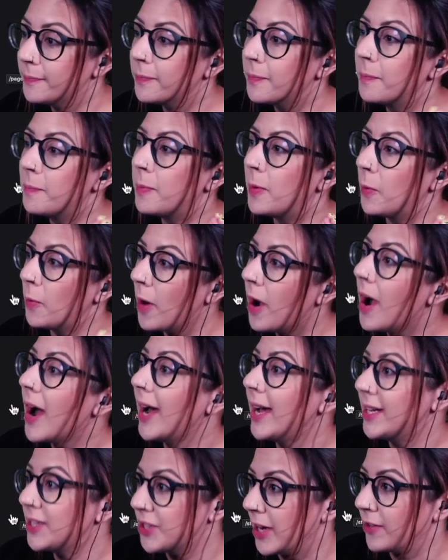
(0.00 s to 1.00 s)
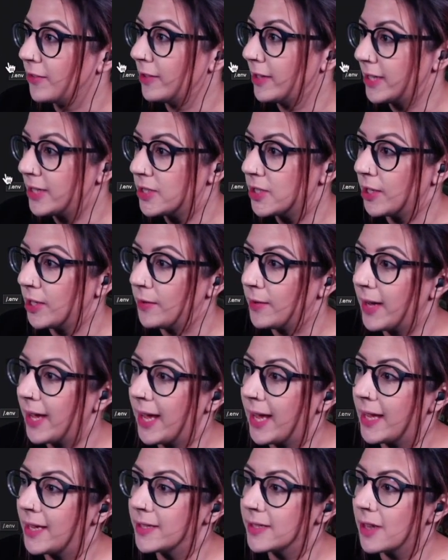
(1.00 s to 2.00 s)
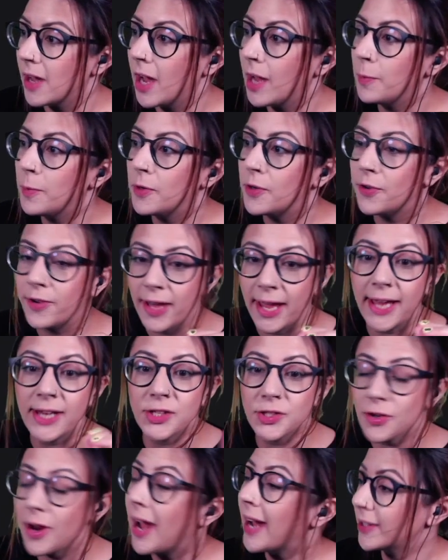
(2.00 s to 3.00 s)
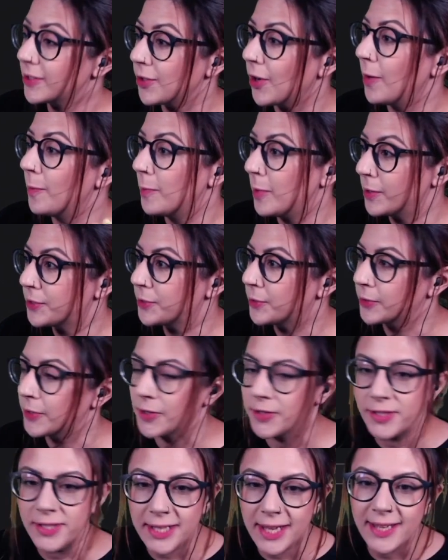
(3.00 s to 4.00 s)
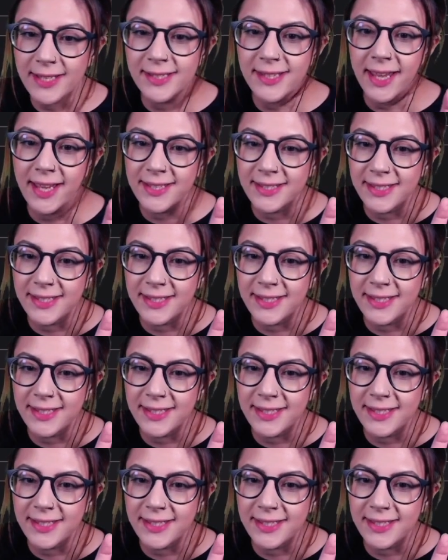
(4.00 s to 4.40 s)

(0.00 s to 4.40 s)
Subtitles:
But what I generally do is I will create track.module.css